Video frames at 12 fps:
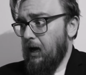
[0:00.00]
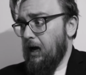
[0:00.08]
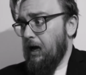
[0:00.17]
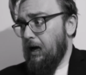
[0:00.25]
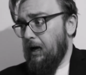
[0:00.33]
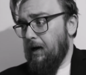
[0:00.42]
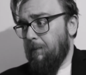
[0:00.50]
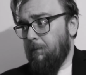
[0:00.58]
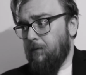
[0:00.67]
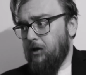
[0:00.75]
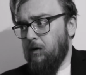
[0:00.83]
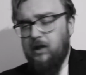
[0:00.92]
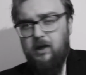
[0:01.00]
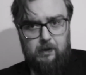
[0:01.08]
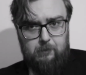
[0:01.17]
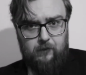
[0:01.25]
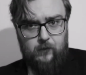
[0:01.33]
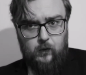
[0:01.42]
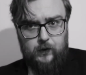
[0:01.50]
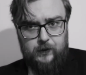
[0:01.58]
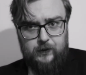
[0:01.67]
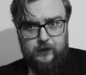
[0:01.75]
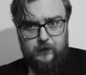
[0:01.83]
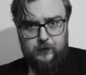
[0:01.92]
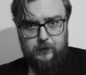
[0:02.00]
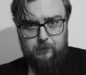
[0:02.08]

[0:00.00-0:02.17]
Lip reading: Usually about my voice.